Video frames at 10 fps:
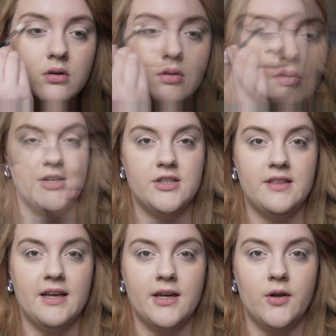I'm actually
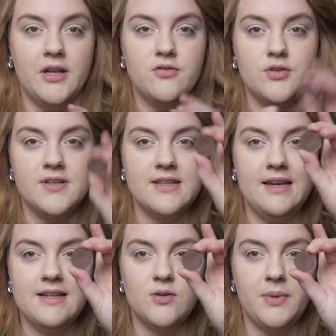then going to introduce a
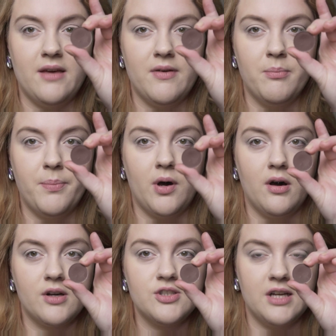little bit of
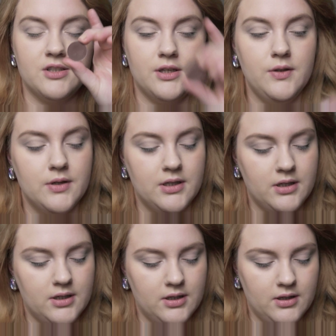Embark shadow,
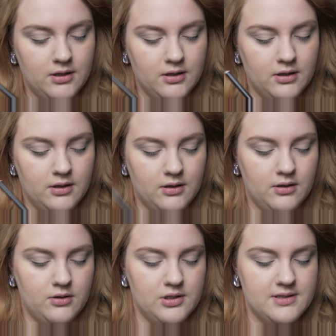
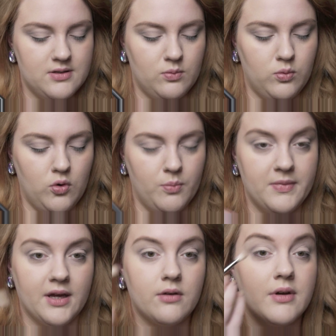just to warm
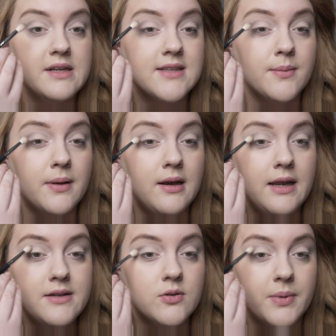that crease up a
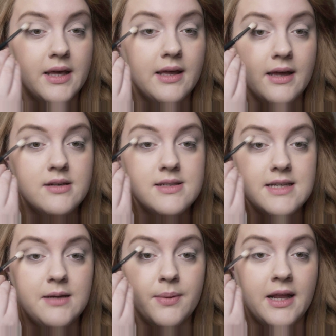little bit and
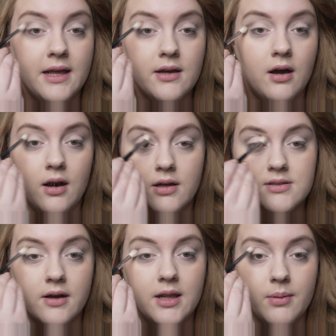deepen it in colour a
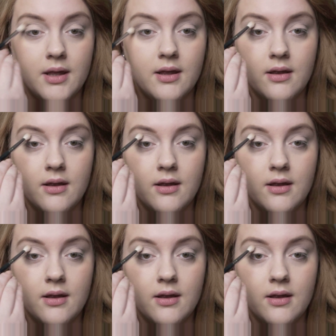tiny bit.